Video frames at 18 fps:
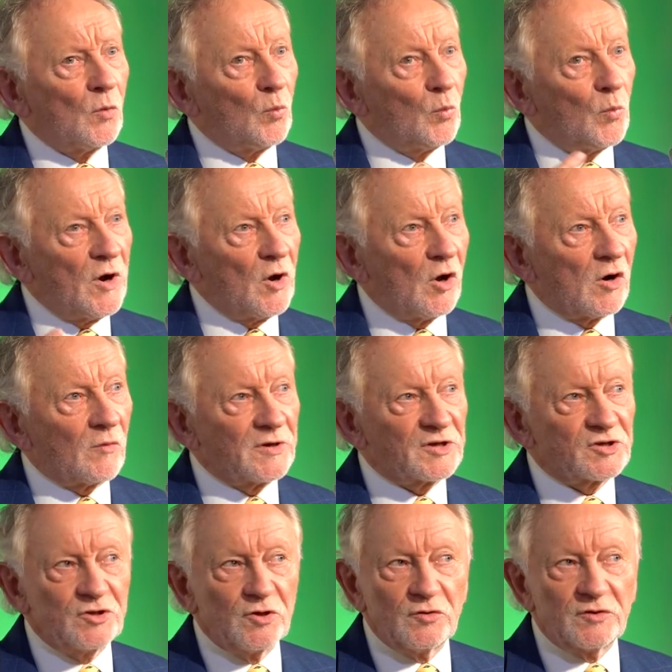We
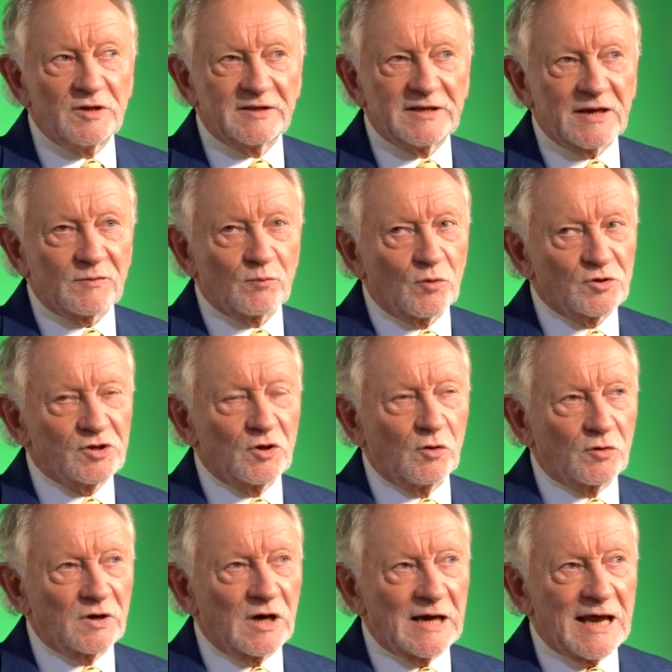always knew that that wasn't
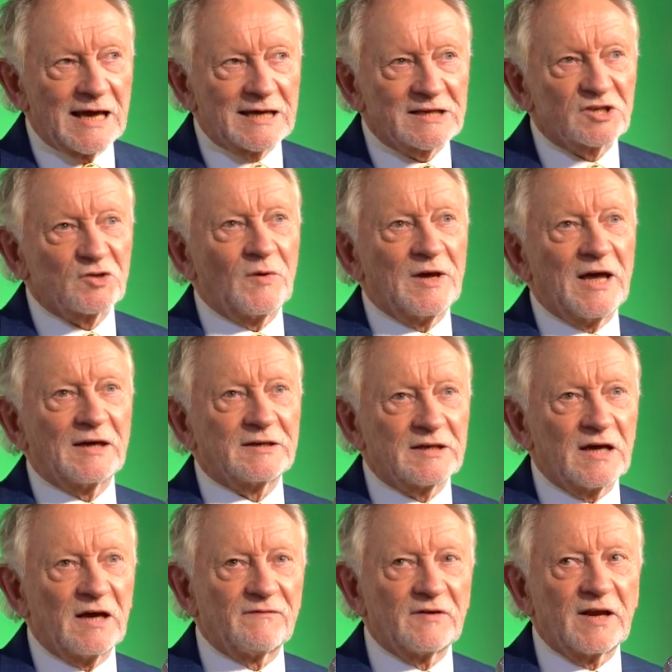going to last, so we had
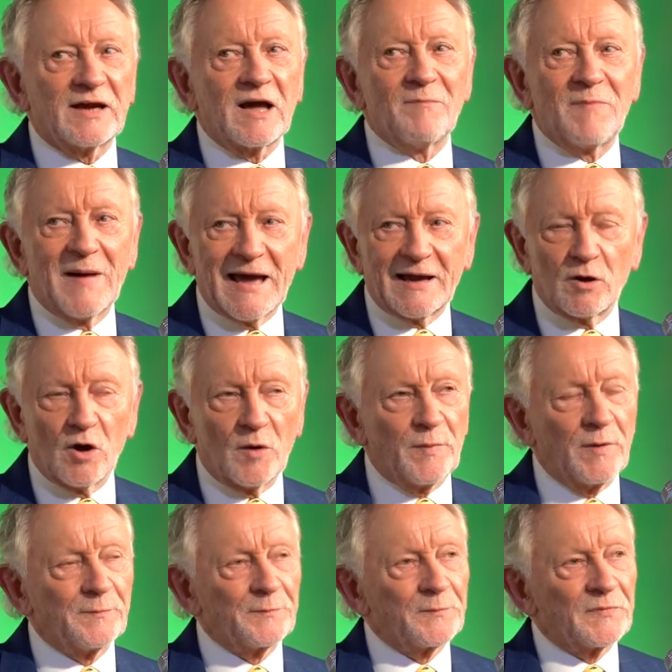to have like a
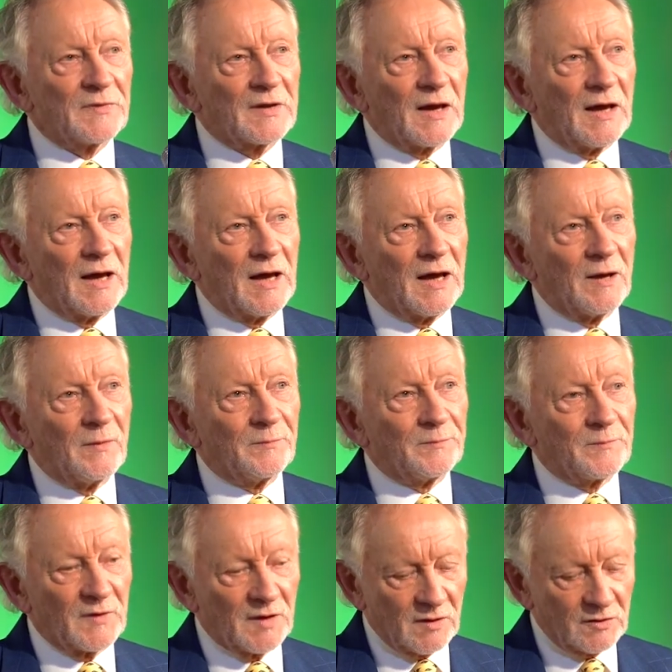backup. Yeah.
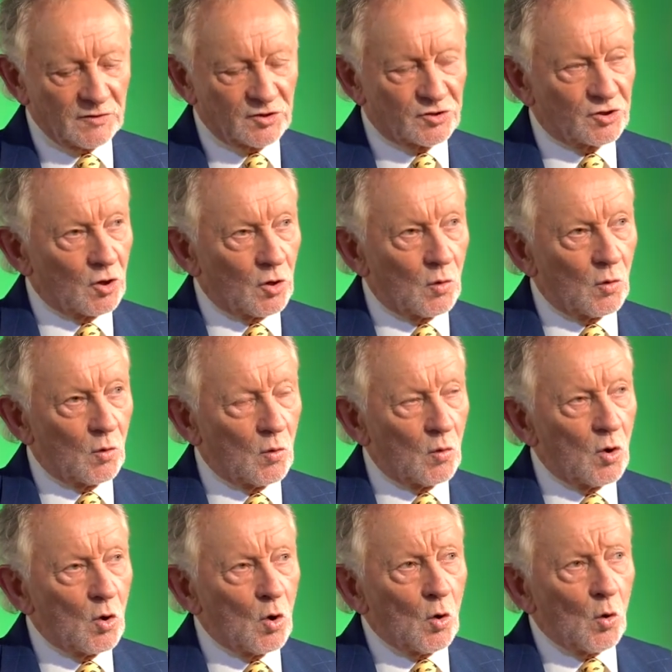Um,
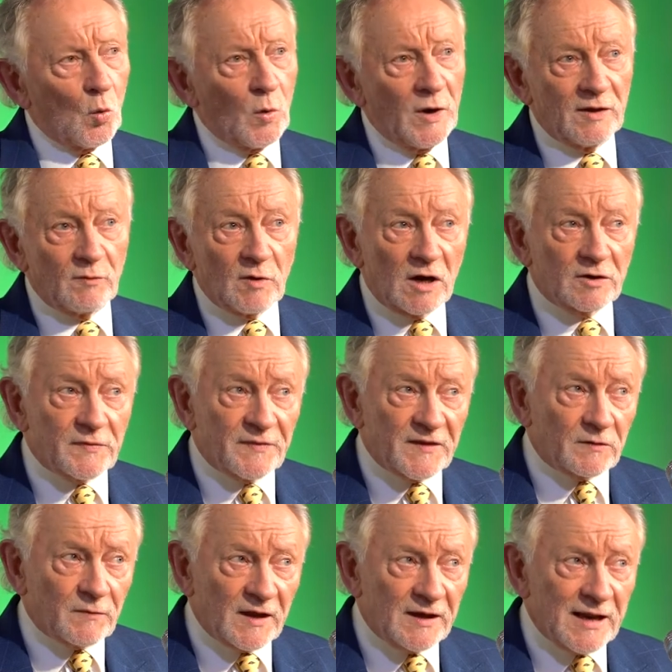so we had, our, uh,
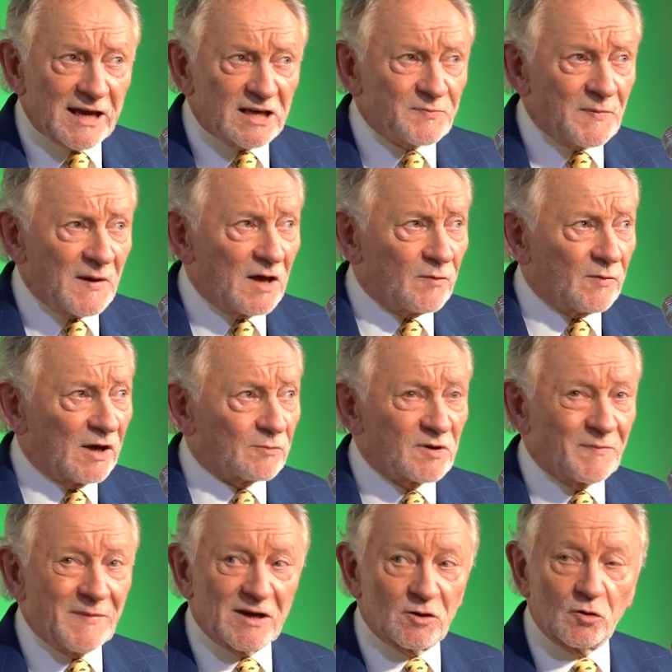the, the next band we had
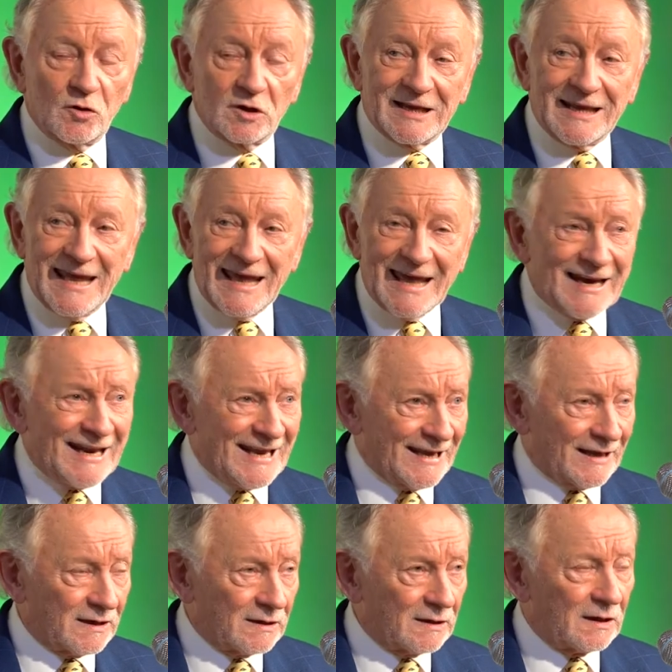was a band called
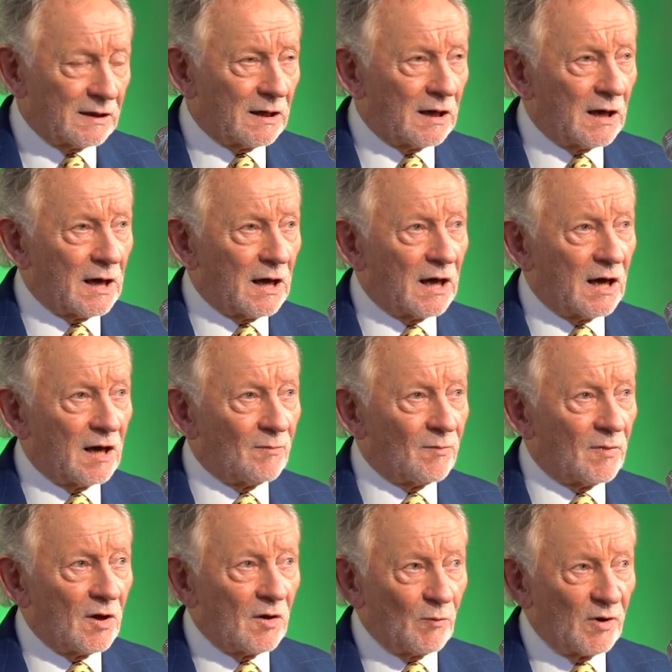Kenny,
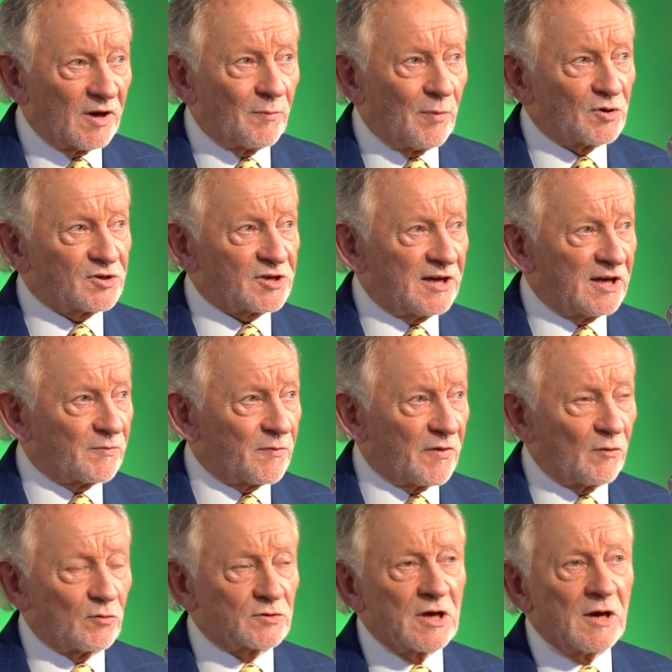um, we had a bunch of hits with
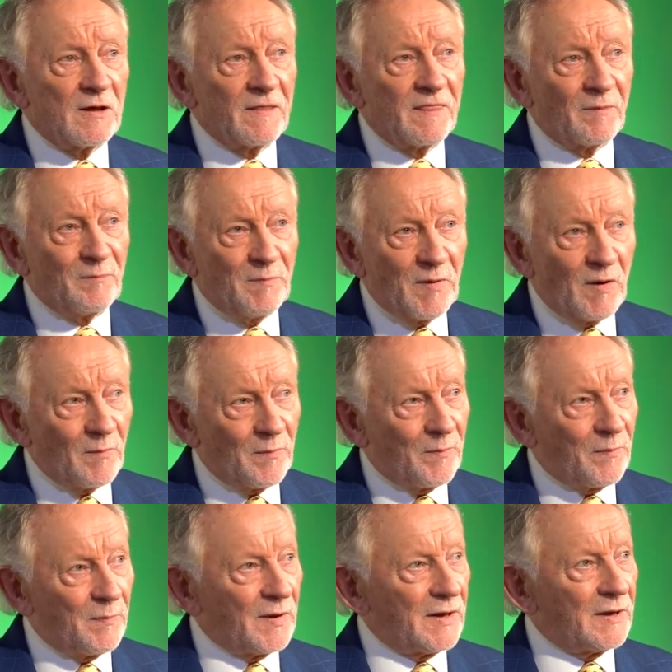those, The
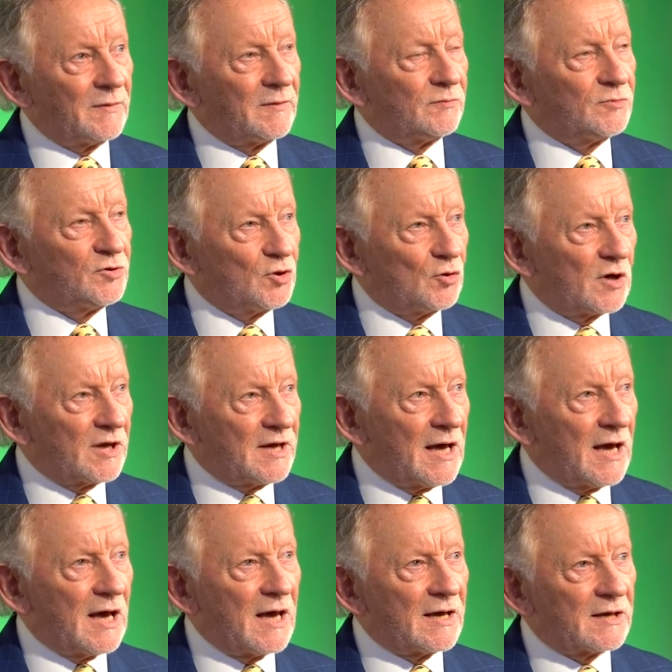Bump and Julie
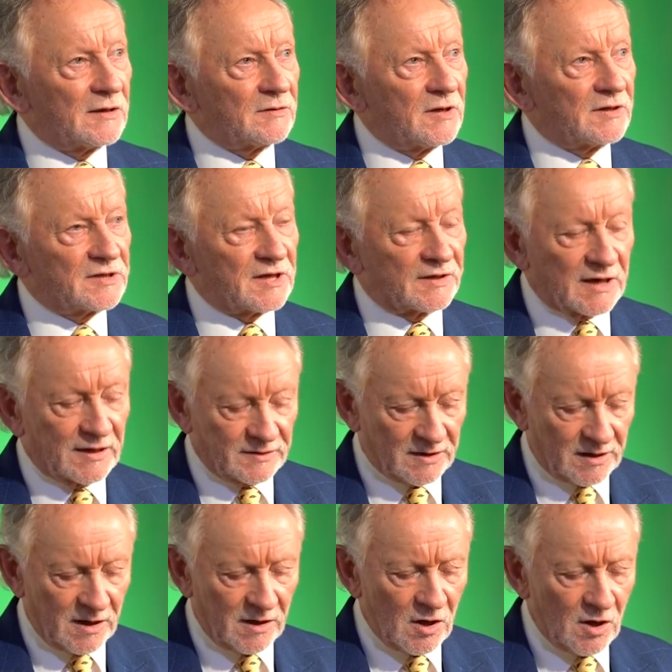Anne and yeah, da, da,
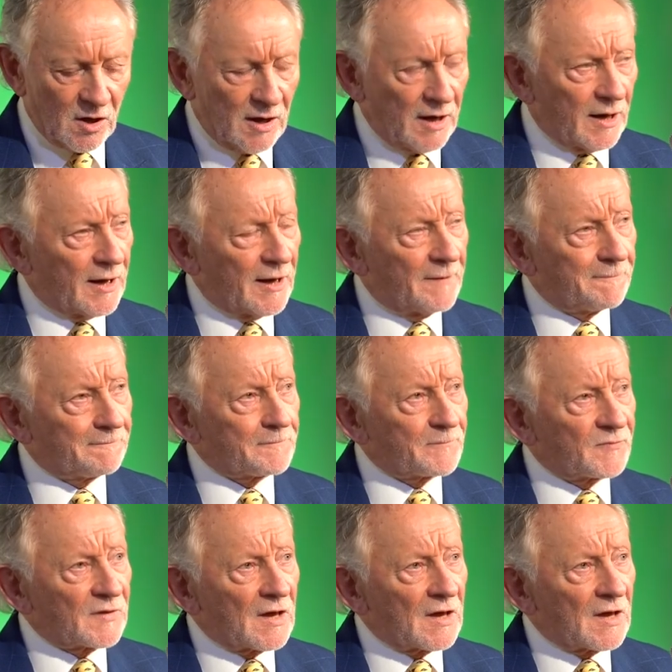da, da, yeah, yeah. Um,